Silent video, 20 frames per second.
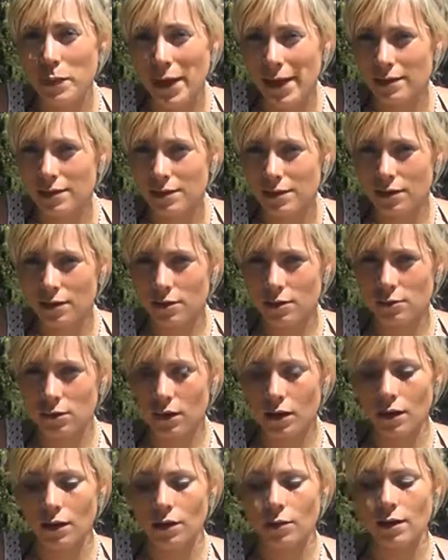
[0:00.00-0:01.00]
best English
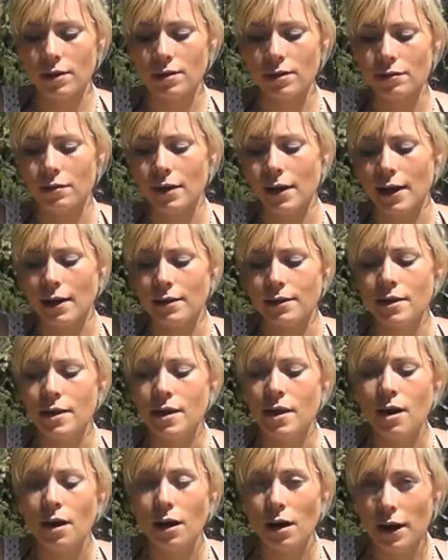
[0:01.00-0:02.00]
sparkling wines I've had.
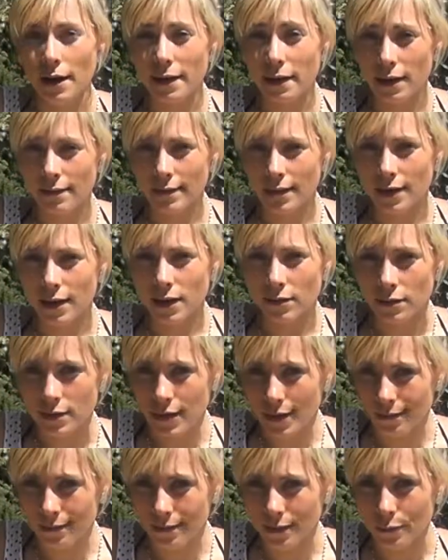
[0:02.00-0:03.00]
I love it, I would
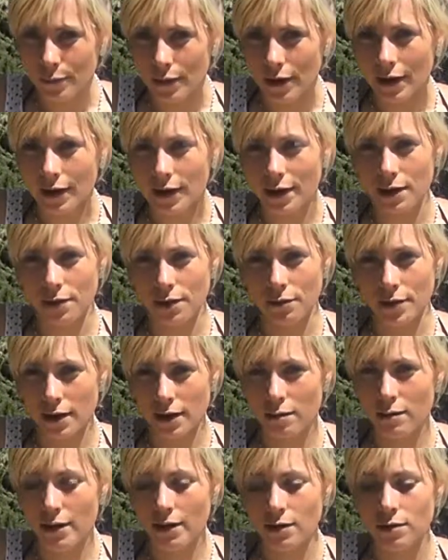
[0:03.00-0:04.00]
definitely buy it, and I
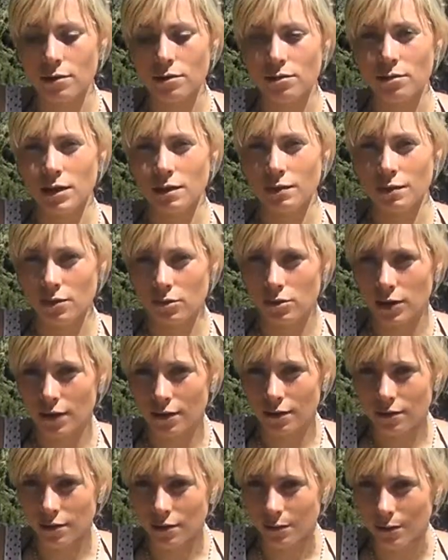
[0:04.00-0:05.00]
recommend that you give it a try
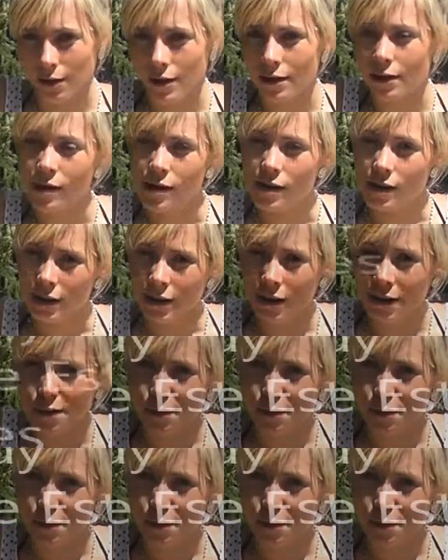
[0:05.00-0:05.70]
this summer. Okay,